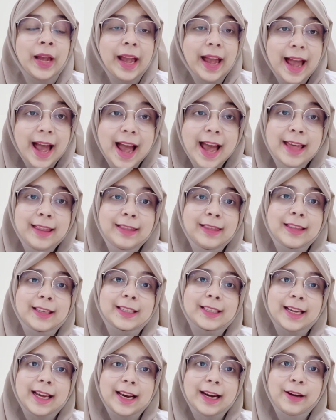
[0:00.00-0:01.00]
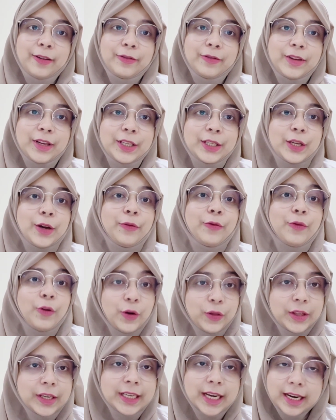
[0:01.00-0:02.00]
and the scale up visa
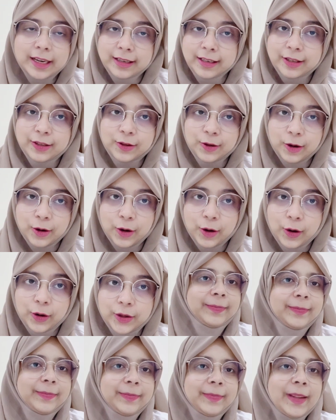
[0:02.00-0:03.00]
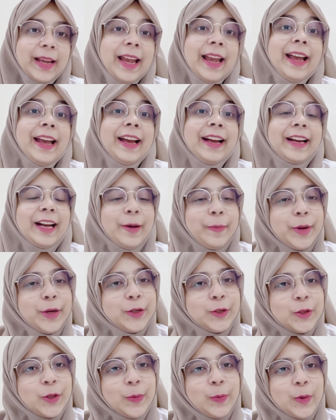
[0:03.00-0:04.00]
for the dentist or not. Coming
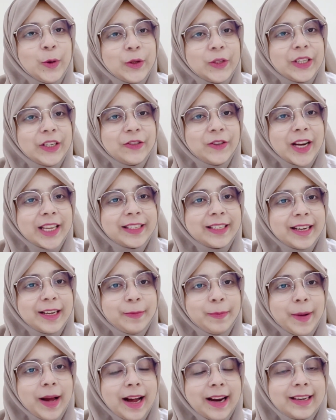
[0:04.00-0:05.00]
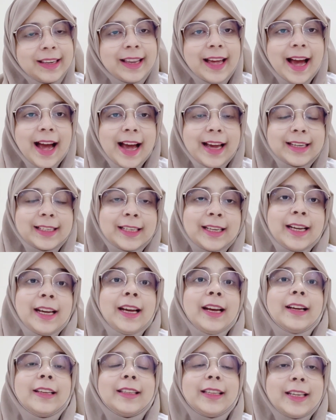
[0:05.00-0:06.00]
to the most interesting part that
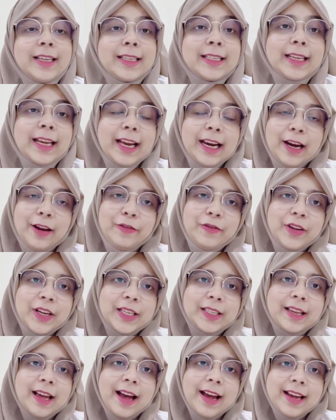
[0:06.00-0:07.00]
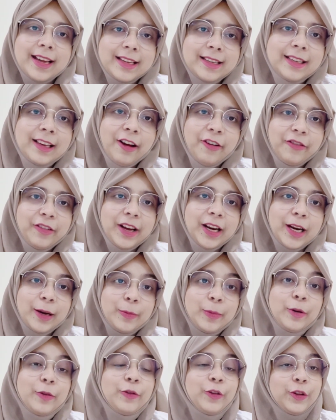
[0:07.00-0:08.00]
this Kela visa is
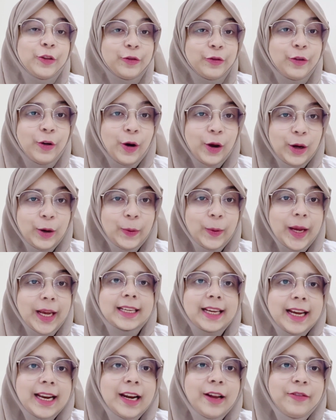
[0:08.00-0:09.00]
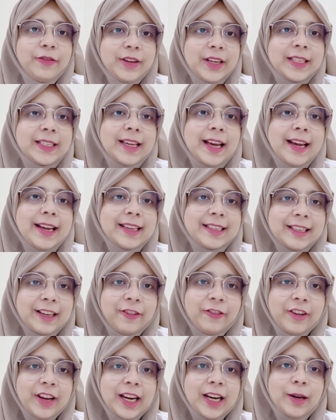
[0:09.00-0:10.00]
available for the following. Kela visa is
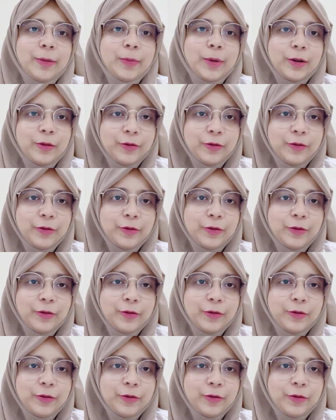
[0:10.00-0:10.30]
available